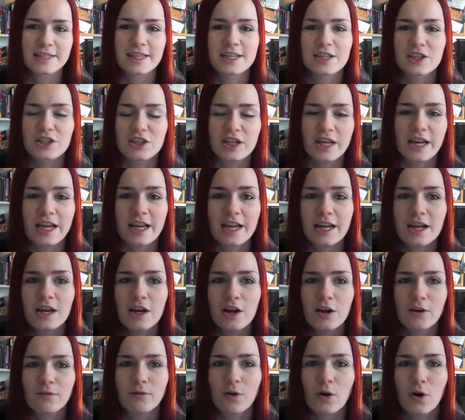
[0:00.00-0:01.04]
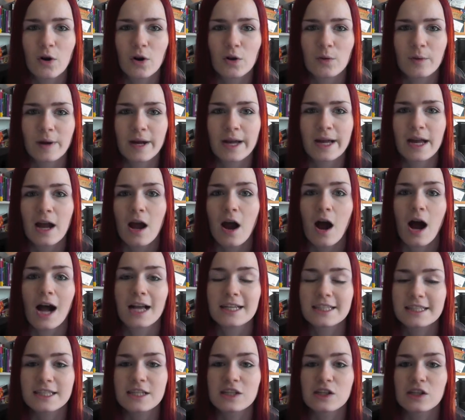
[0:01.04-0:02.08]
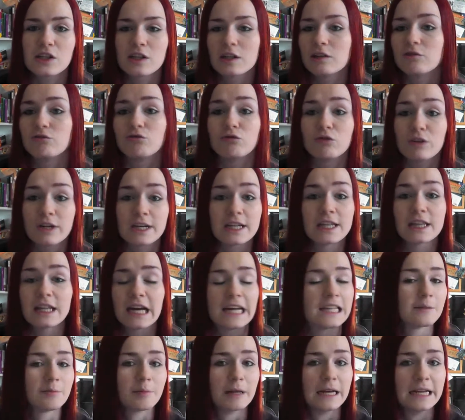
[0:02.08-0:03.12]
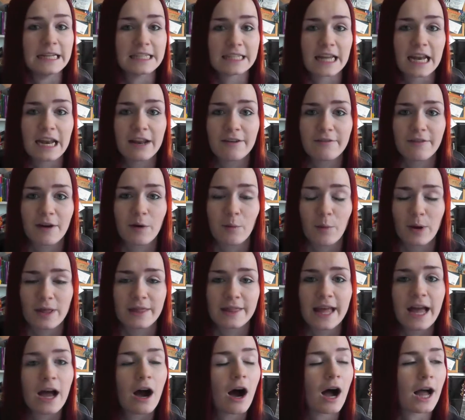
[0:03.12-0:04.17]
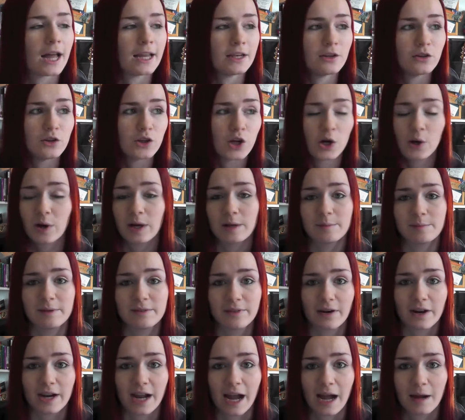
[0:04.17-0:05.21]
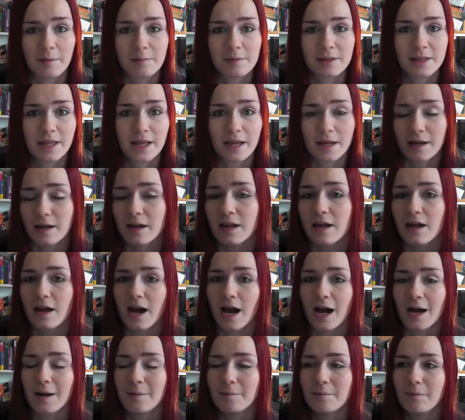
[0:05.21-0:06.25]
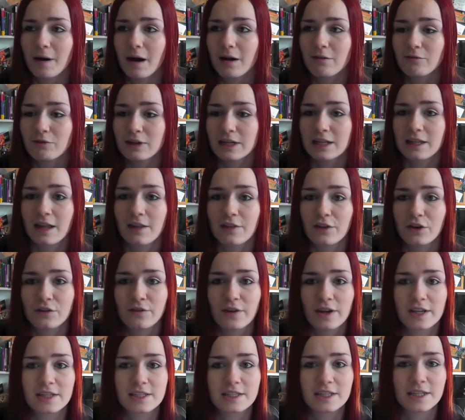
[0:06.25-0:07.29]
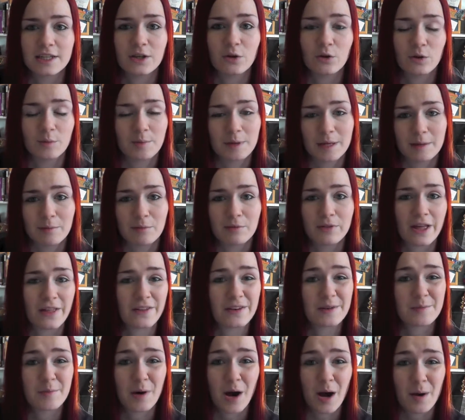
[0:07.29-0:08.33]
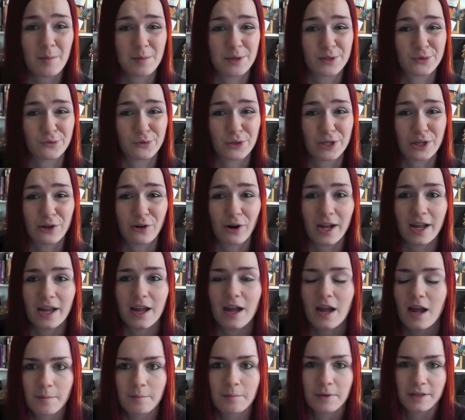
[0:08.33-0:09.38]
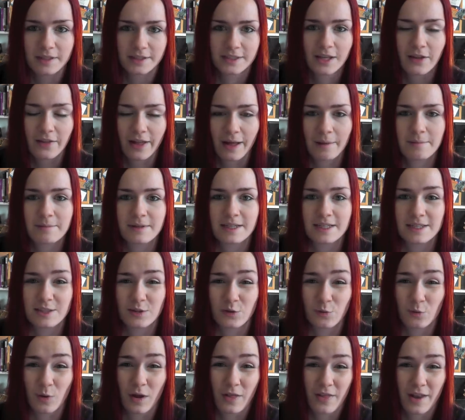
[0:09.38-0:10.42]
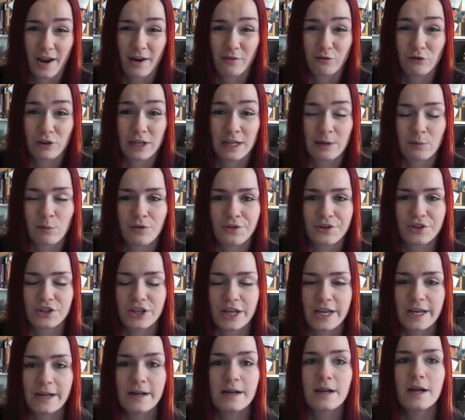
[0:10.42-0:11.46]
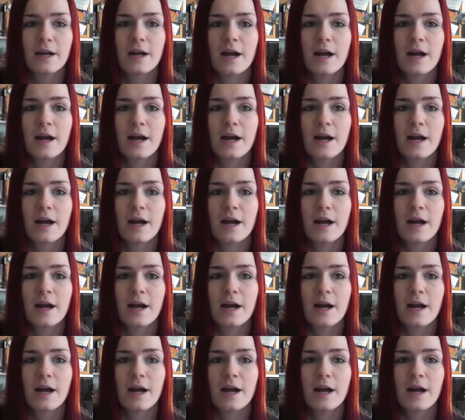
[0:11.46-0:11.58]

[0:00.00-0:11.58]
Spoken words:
This year, Royal Holloway, I still really like the place, and if I went there I know I'd be very happy there. I really like the university, all the people there, the department is really great, but Southampton is the one that I really want this year.